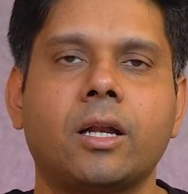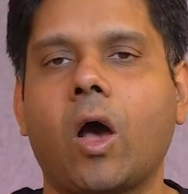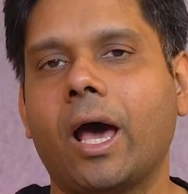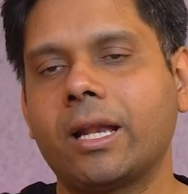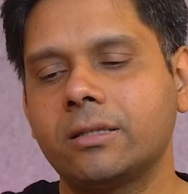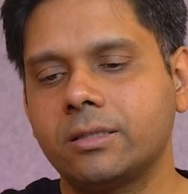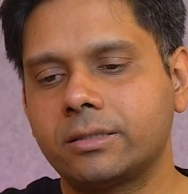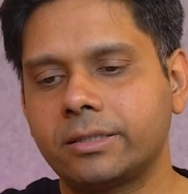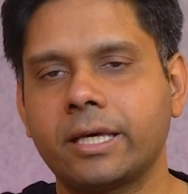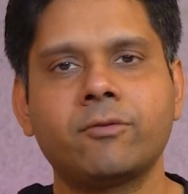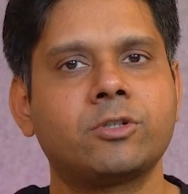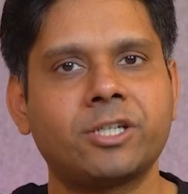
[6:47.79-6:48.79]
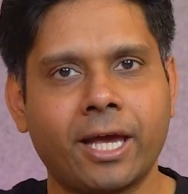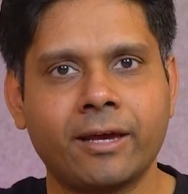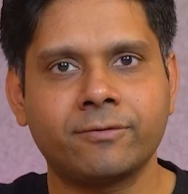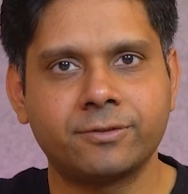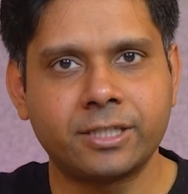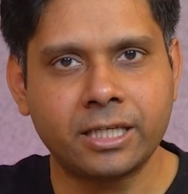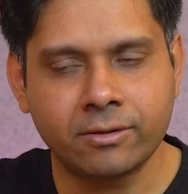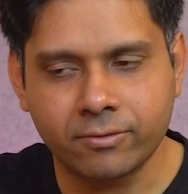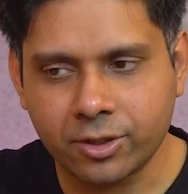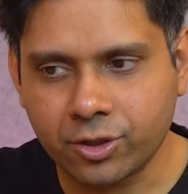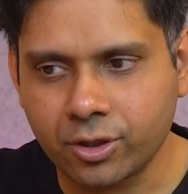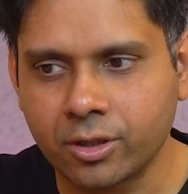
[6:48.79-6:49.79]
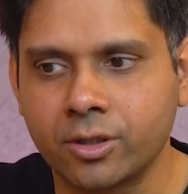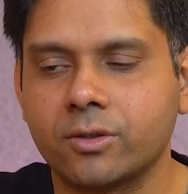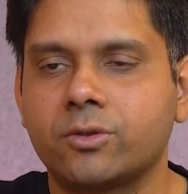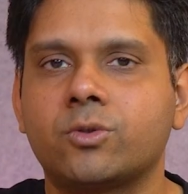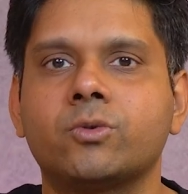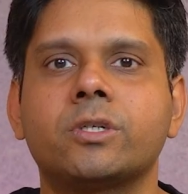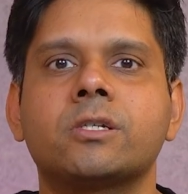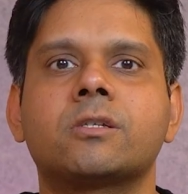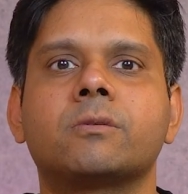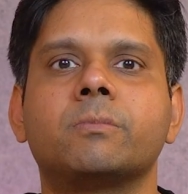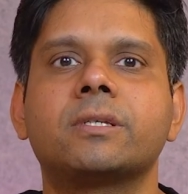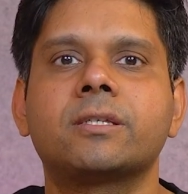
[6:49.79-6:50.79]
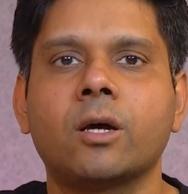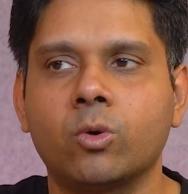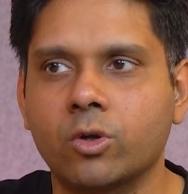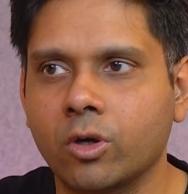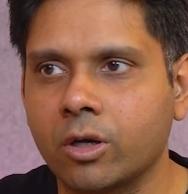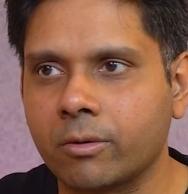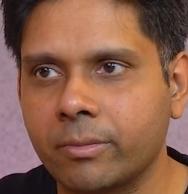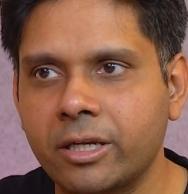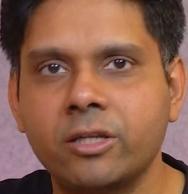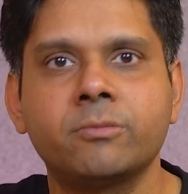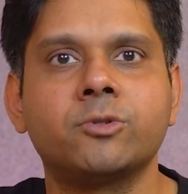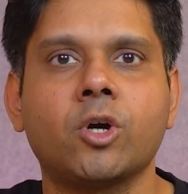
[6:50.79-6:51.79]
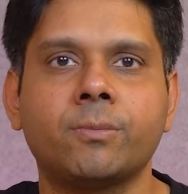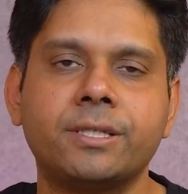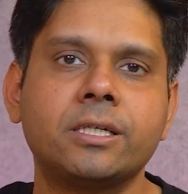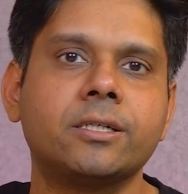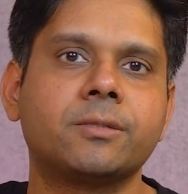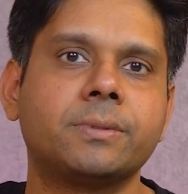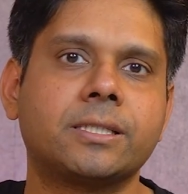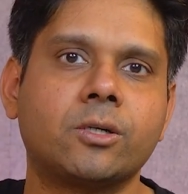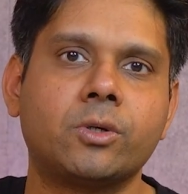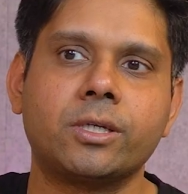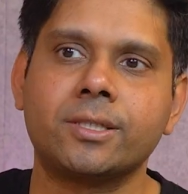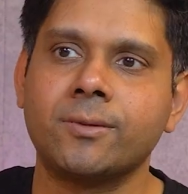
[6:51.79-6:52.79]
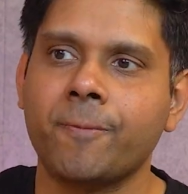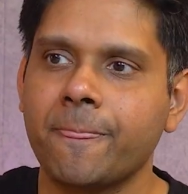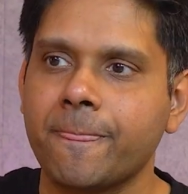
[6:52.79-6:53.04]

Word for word: Now, another thing which I have seen which uh, students miss out or many job seekers miss out is